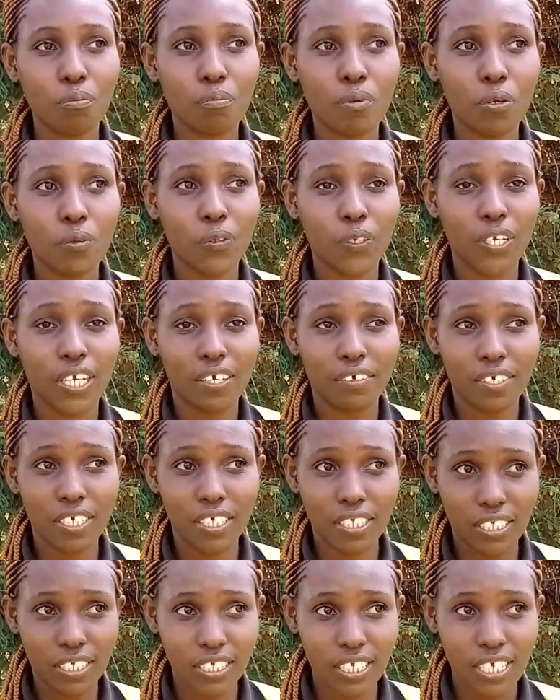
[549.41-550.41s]

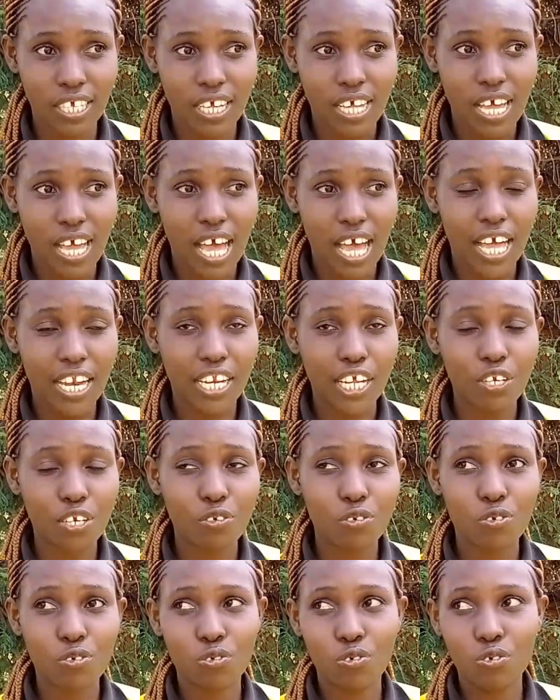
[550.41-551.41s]
boundaries, and I
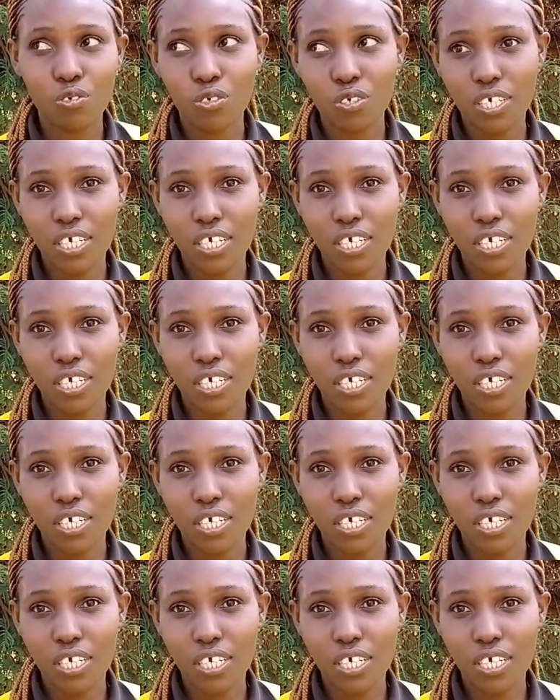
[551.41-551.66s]
know